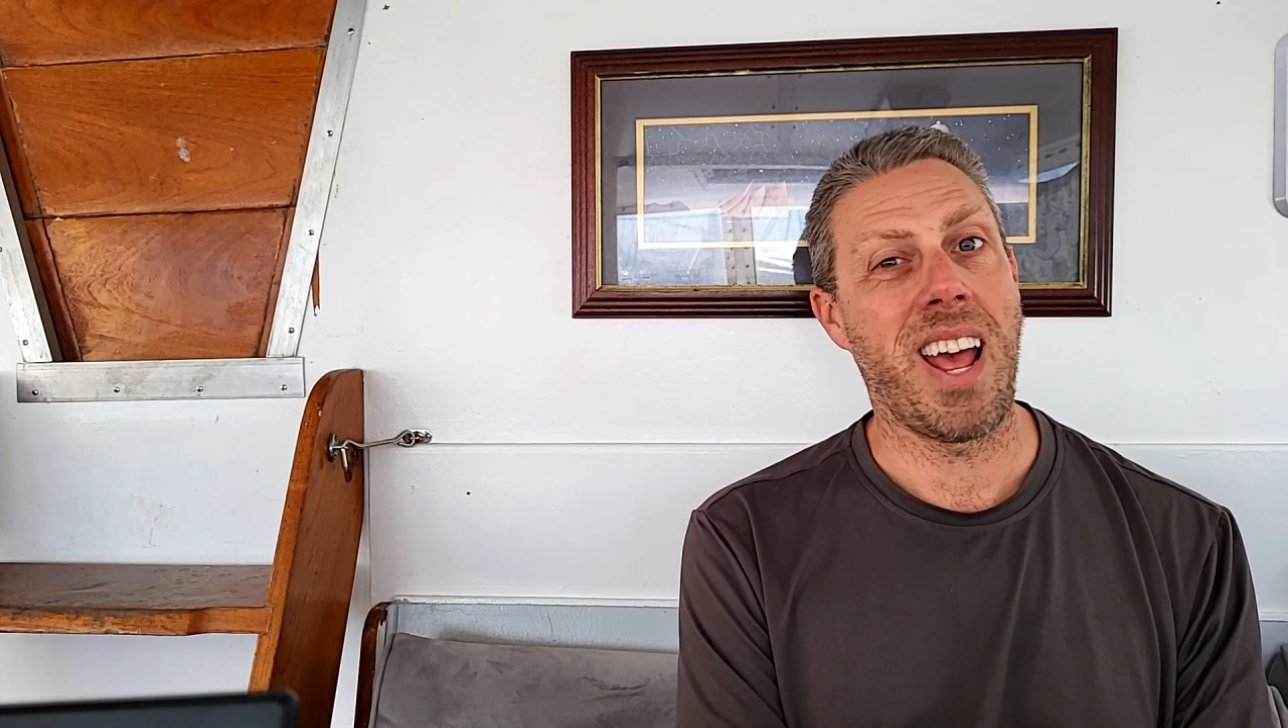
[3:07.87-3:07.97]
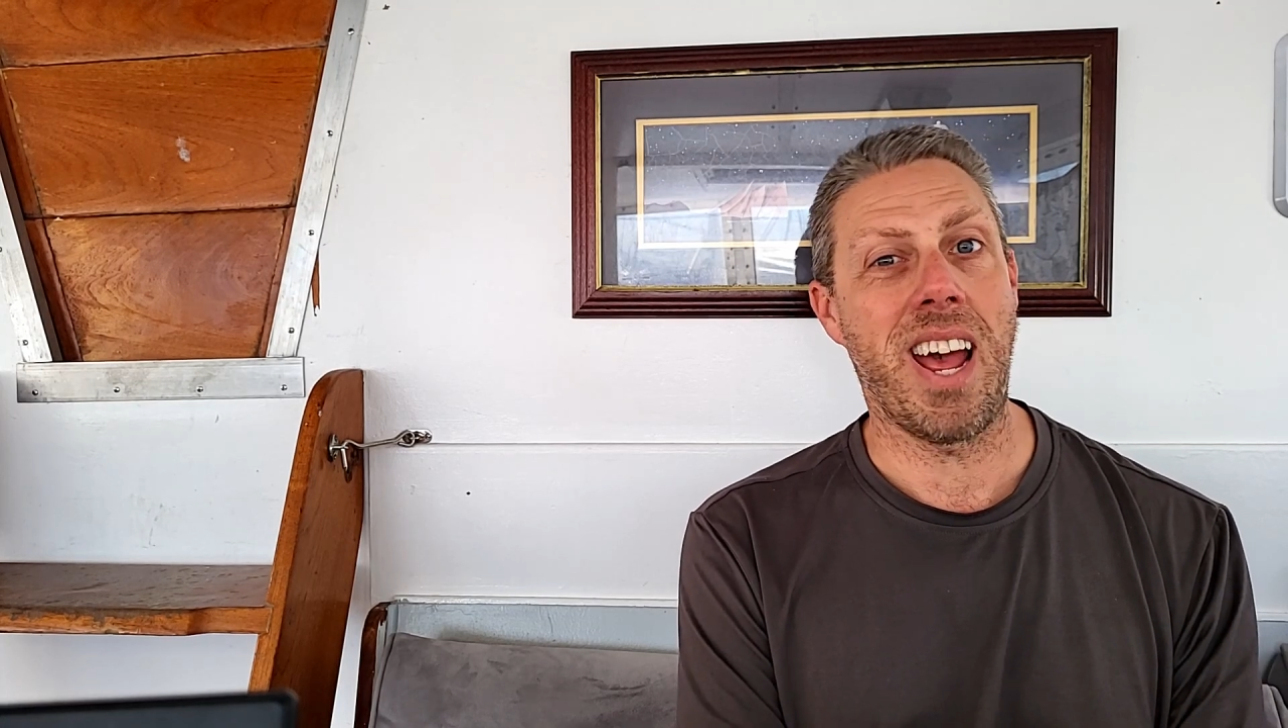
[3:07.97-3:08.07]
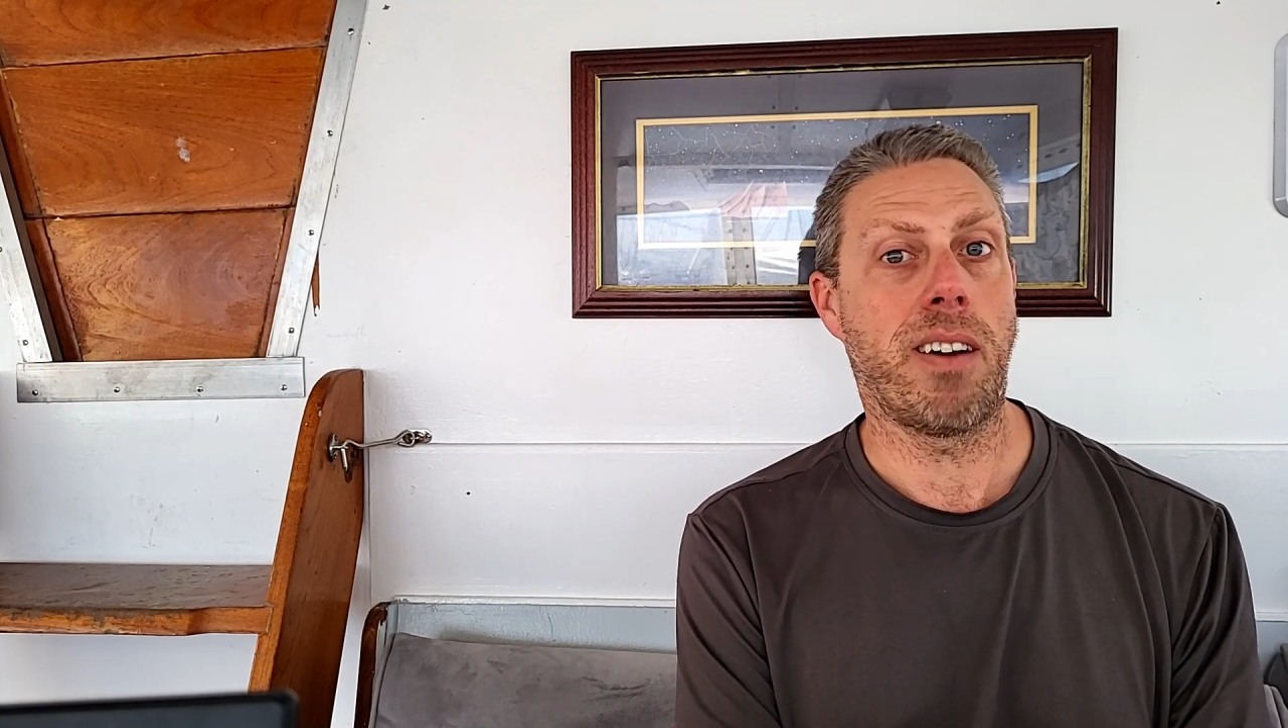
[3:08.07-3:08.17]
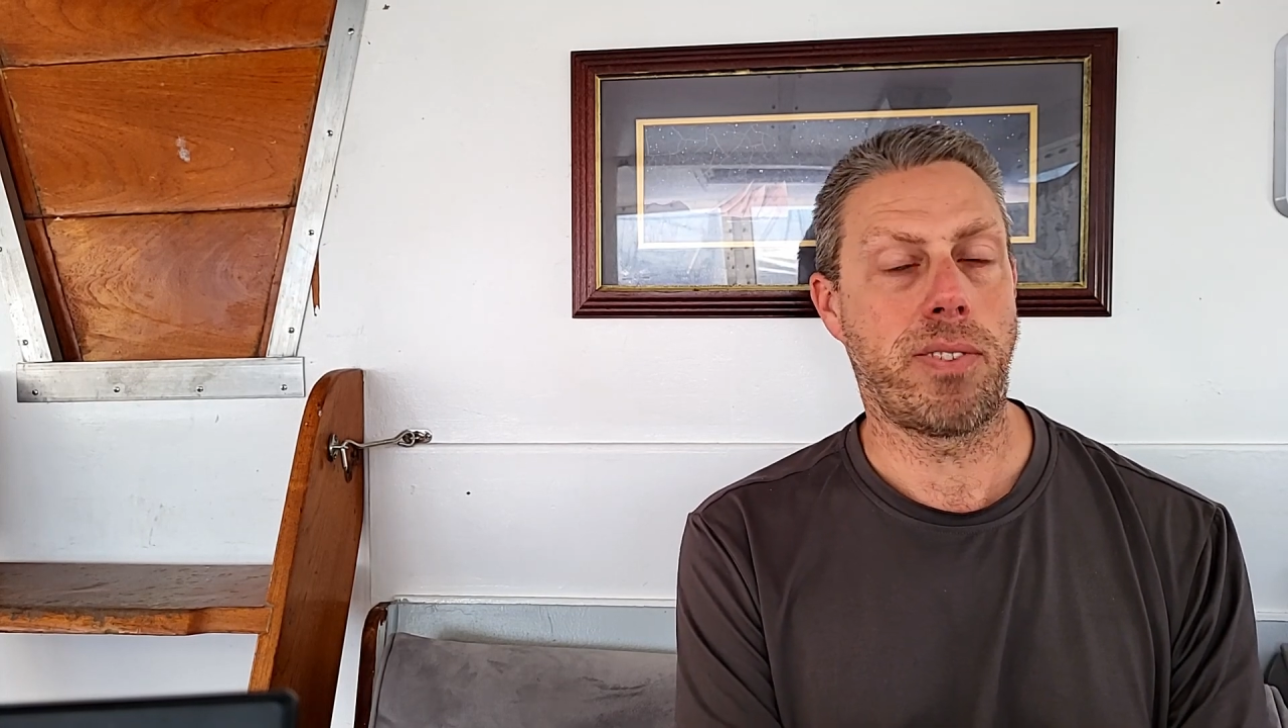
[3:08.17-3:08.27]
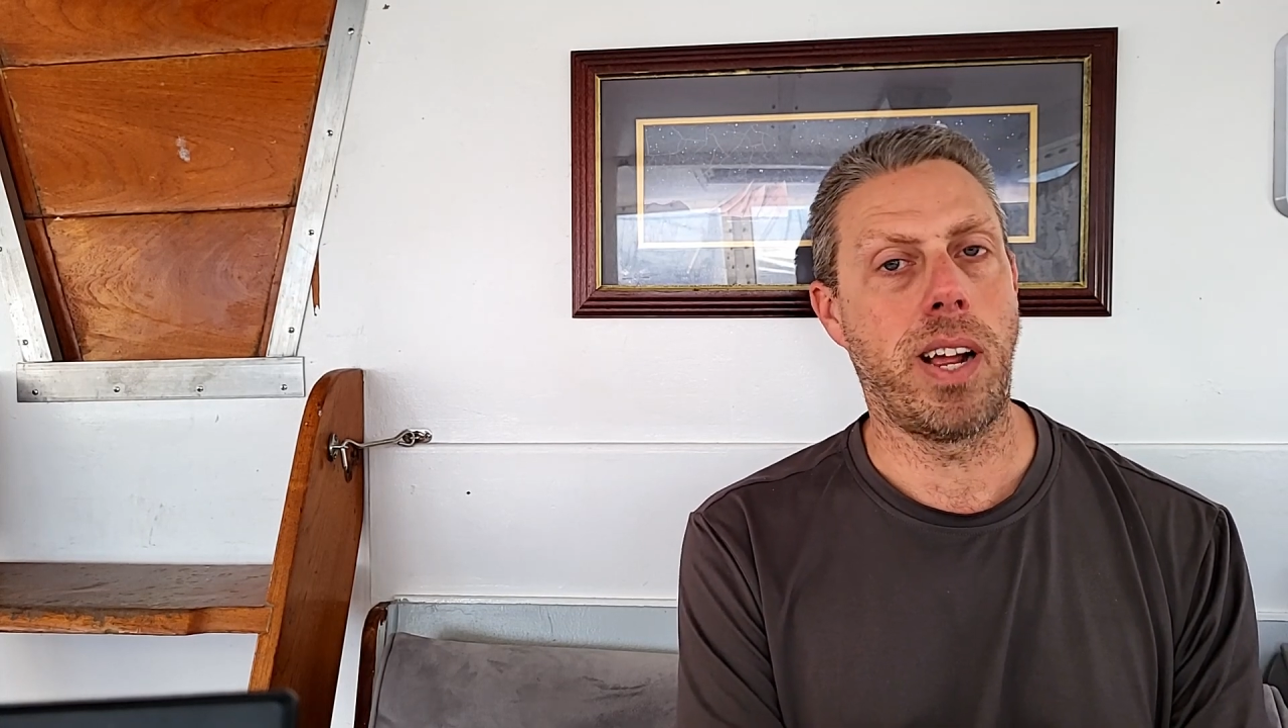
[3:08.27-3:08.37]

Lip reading: half